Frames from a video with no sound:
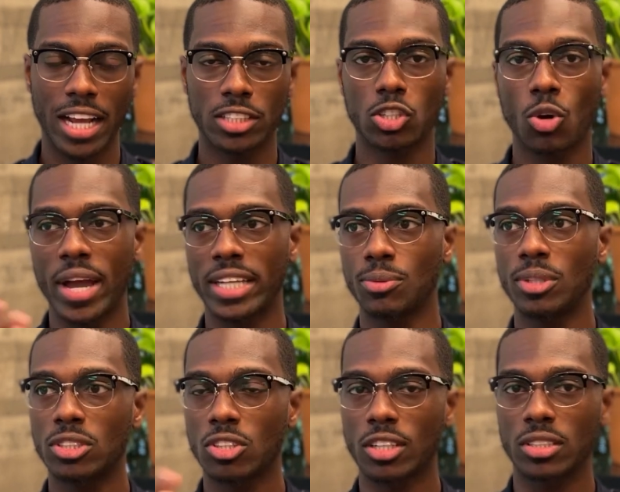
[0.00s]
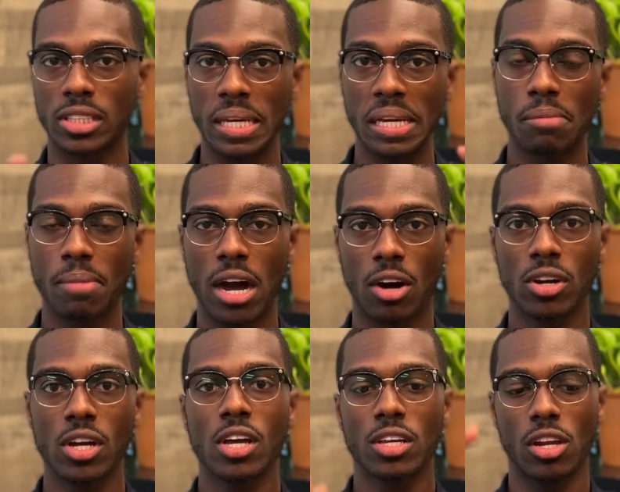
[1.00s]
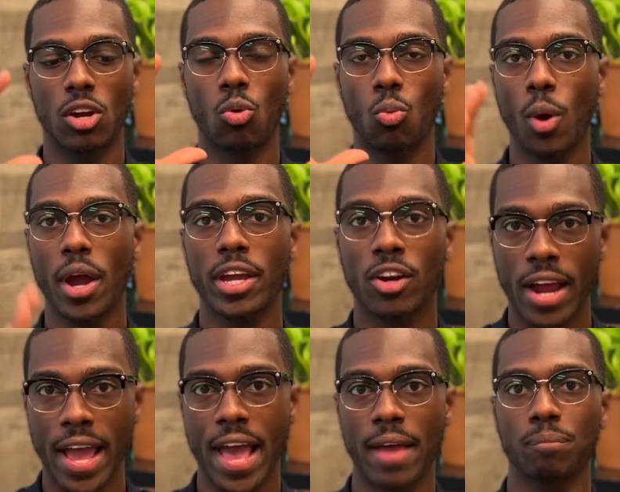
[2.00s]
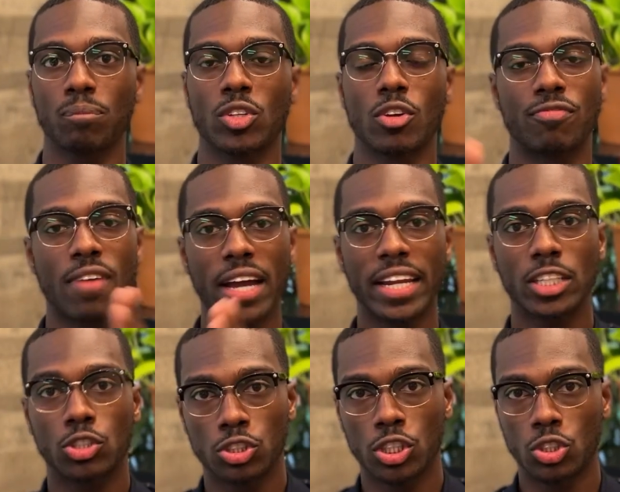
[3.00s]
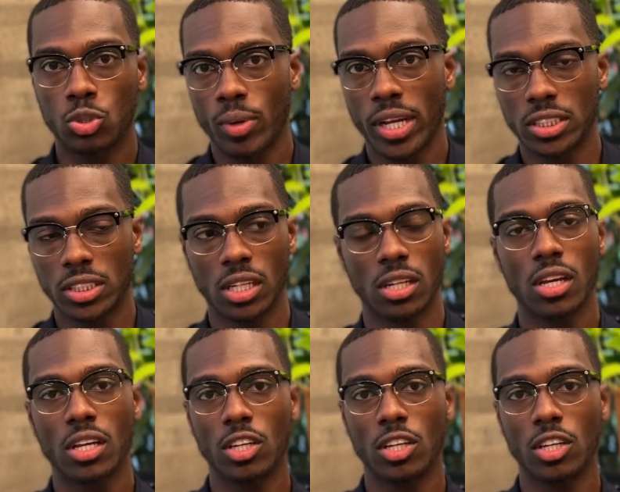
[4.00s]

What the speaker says: And so as we start to think about, where you're at, your financial situation,